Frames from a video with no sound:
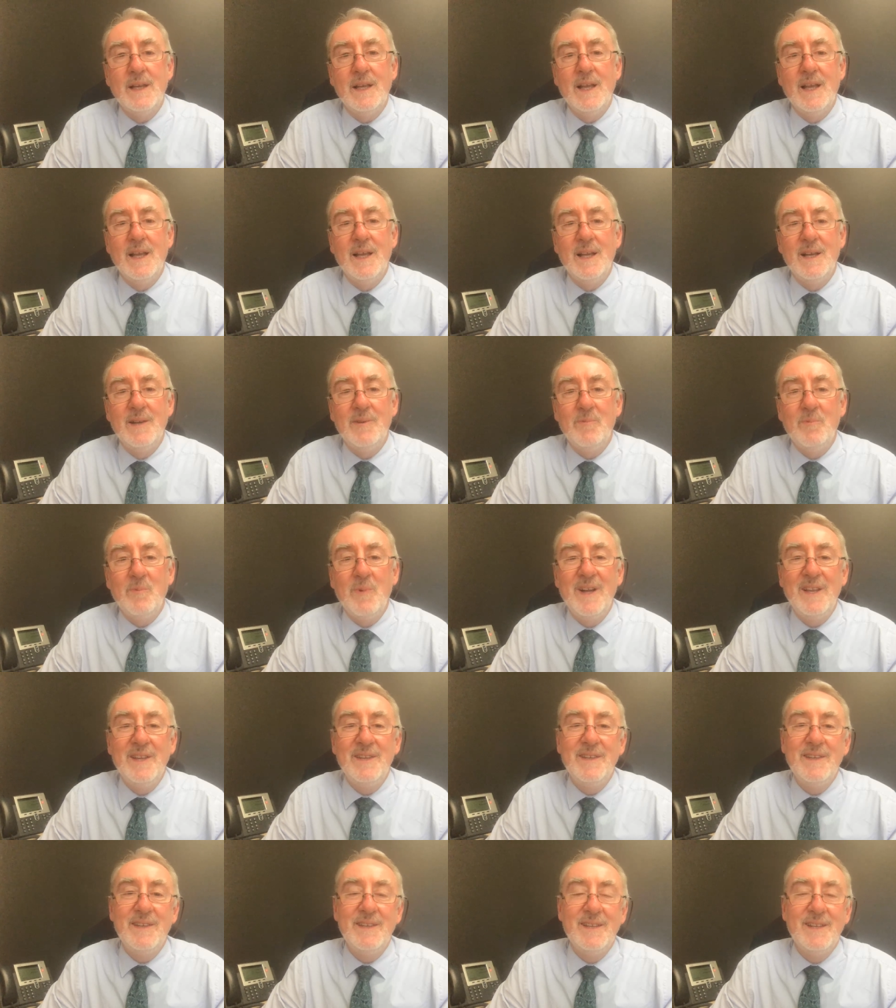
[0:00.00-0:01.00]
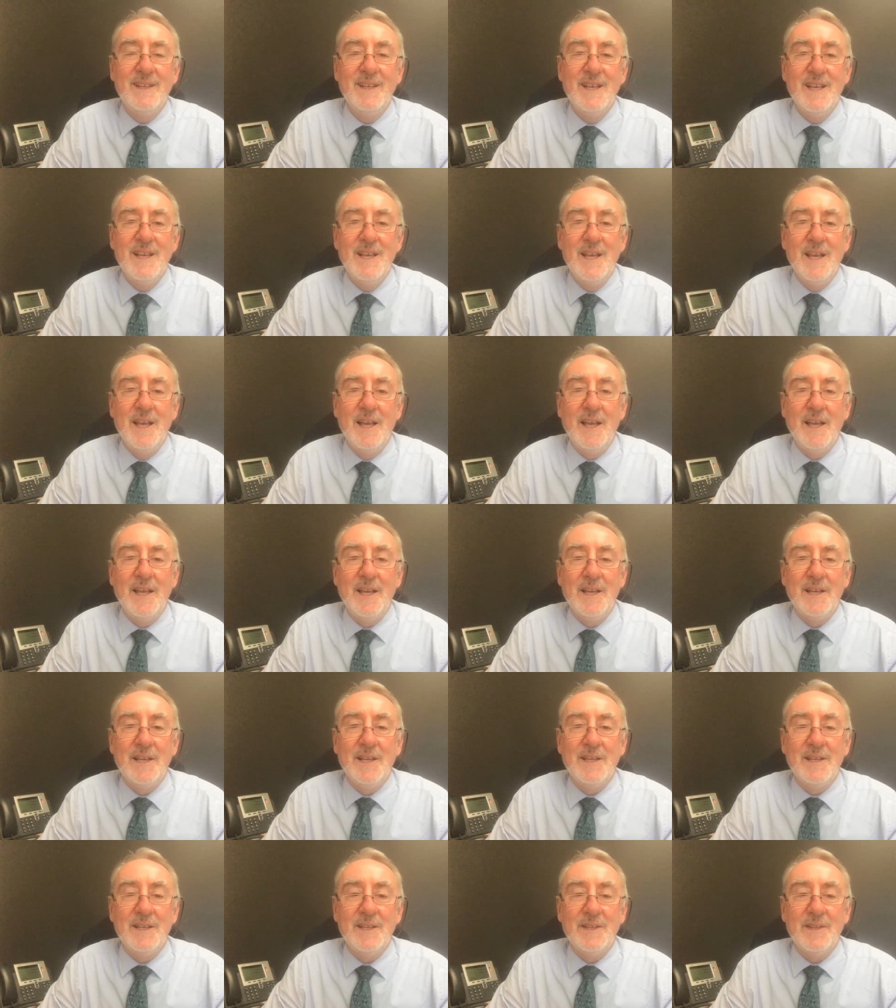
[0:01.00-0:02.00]
Uh, one
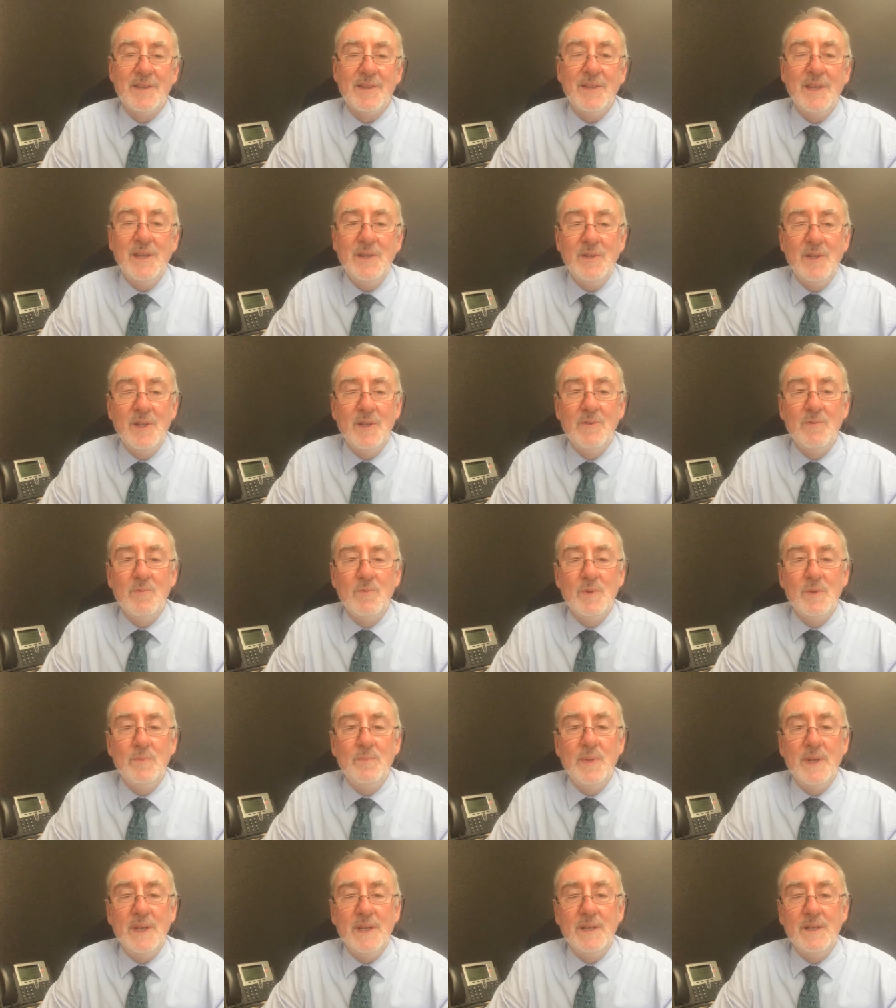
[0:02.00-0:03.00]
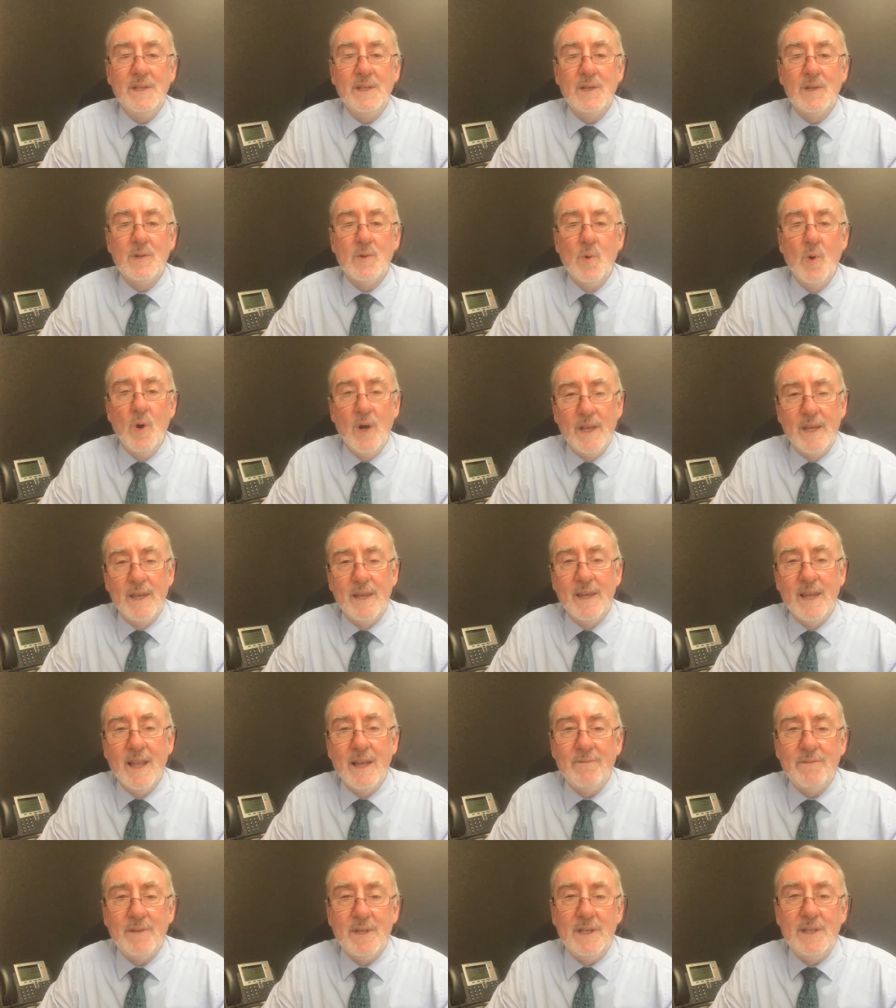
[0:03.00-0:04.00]
uh, thing that would be quite
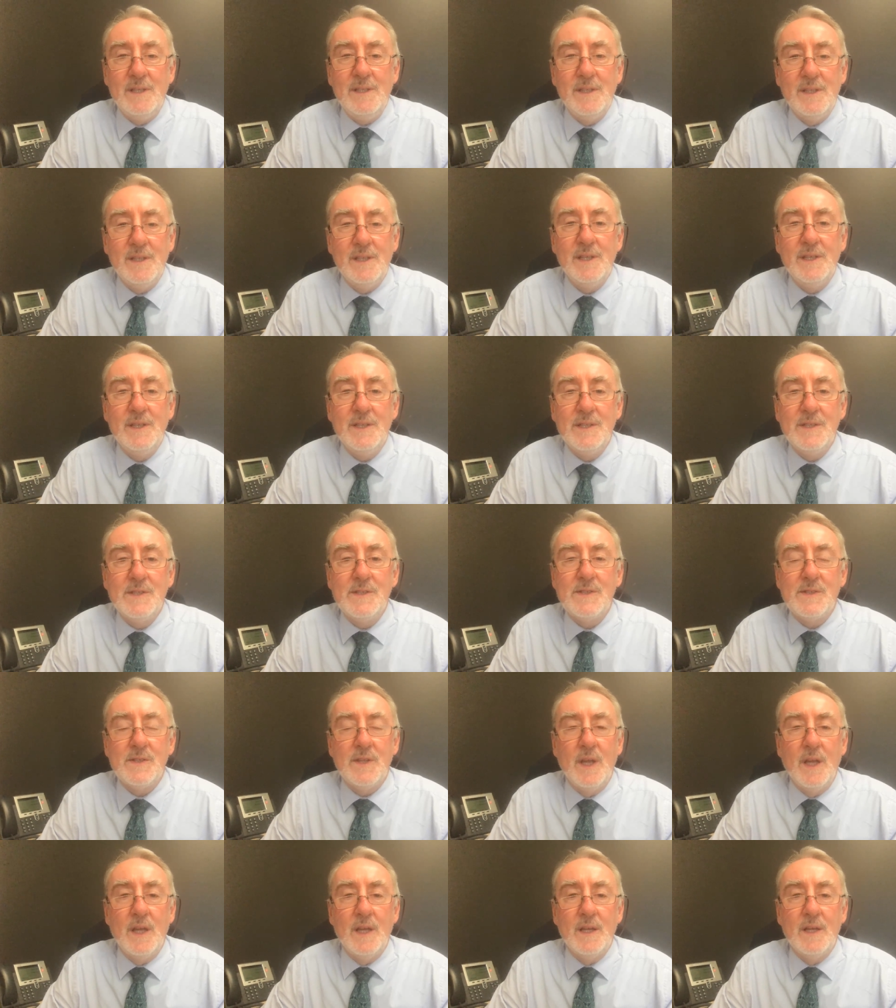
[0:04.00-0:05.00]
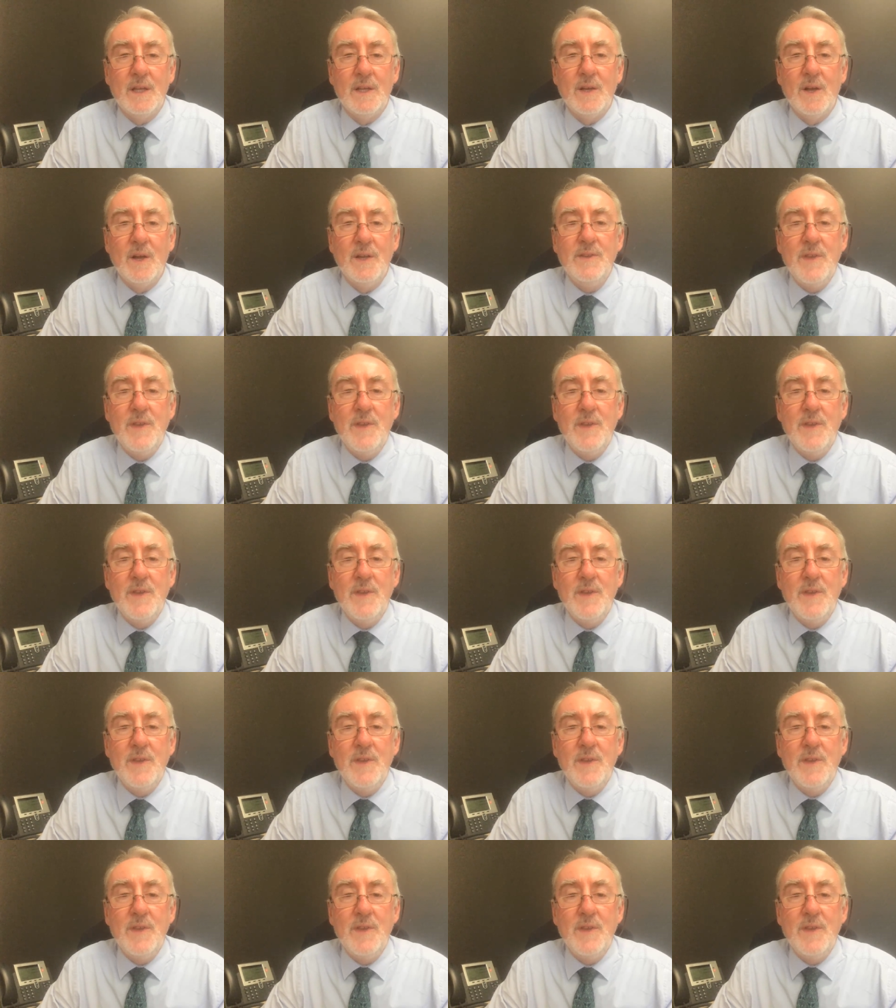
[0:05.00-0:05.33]
lovely is uh, I